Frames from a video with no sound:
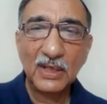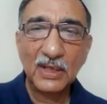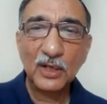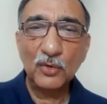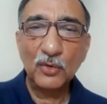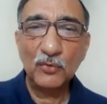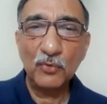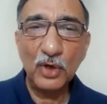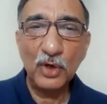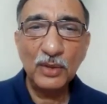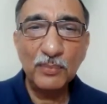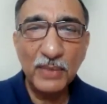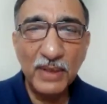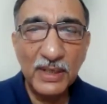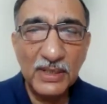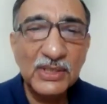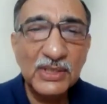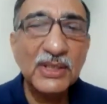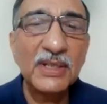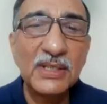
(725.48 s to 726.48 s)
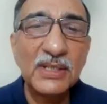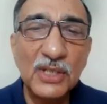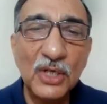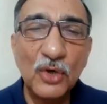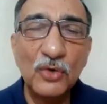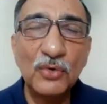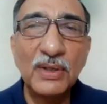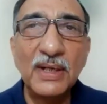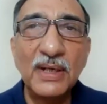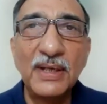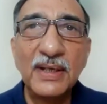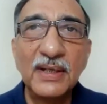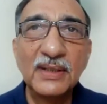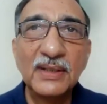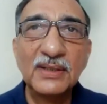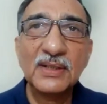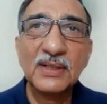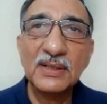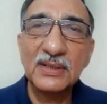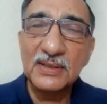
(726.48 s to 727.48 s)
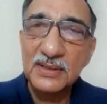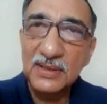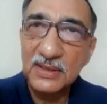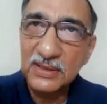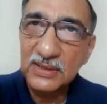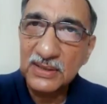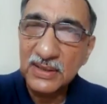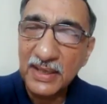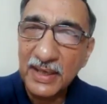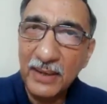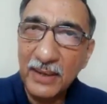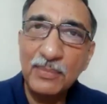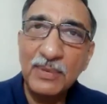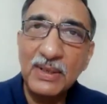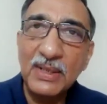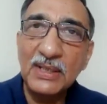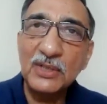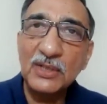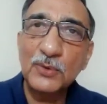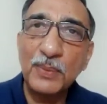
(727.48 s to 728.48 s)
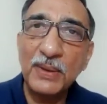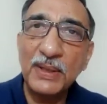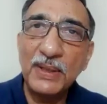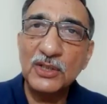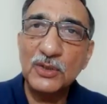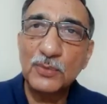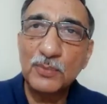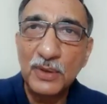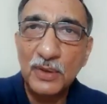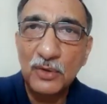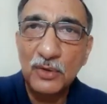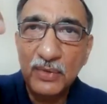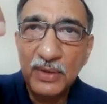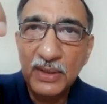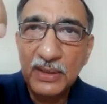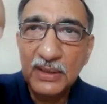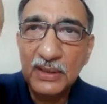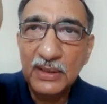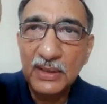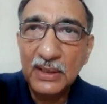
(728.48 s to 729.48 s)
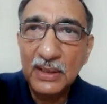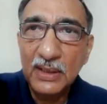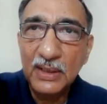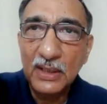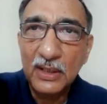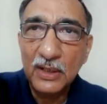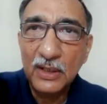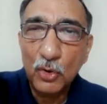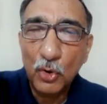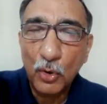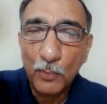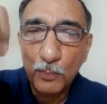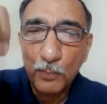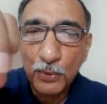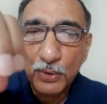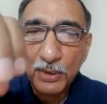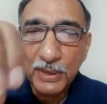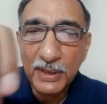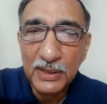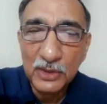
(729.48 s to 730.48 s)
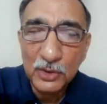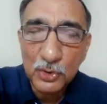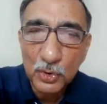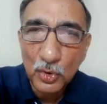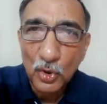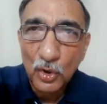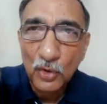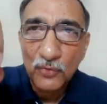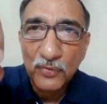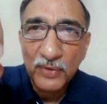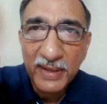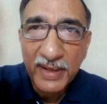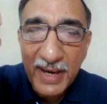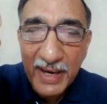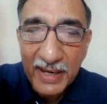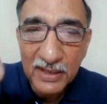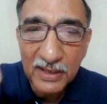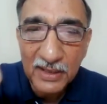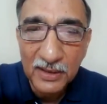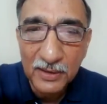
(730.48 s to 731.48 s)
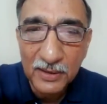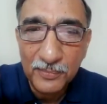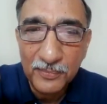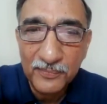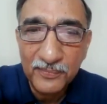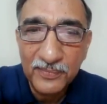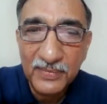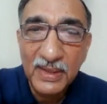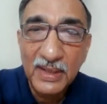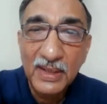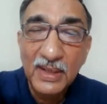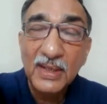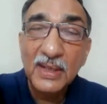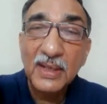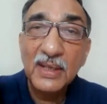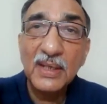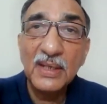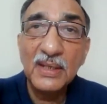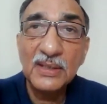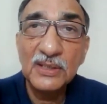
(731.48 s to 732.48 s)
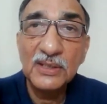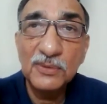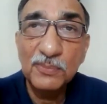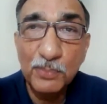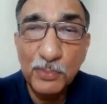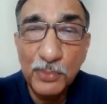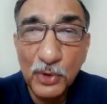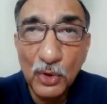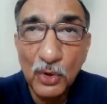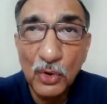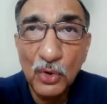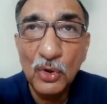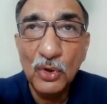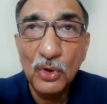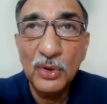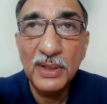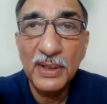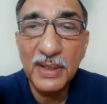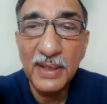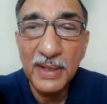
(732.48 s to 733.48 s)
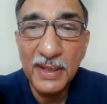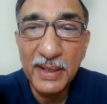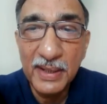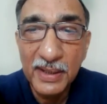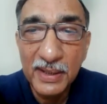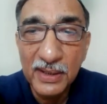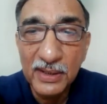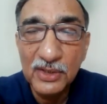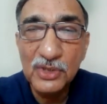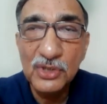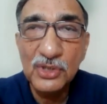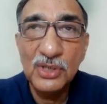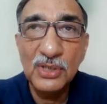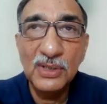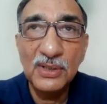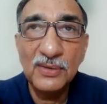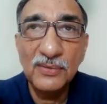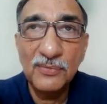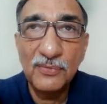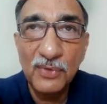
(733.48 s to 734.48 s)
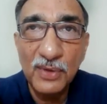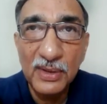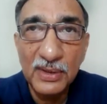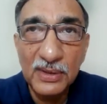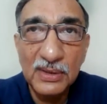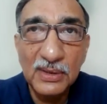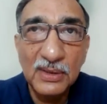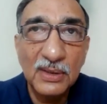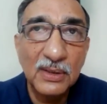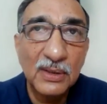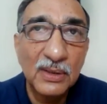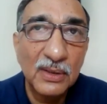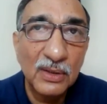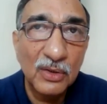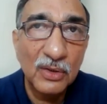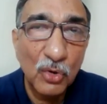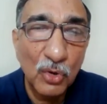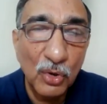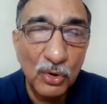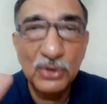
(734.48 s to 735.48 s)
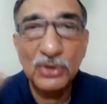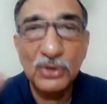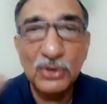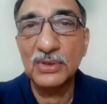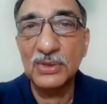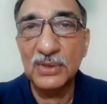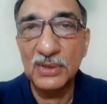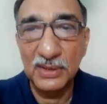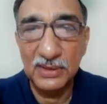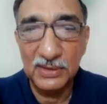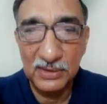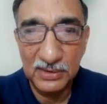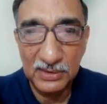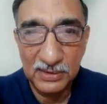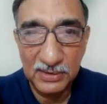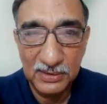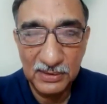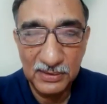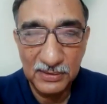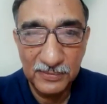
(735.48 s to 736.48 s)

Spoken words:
Now, what Master is now telling us is this empty space between the components of an atom is pure energy with consciousness.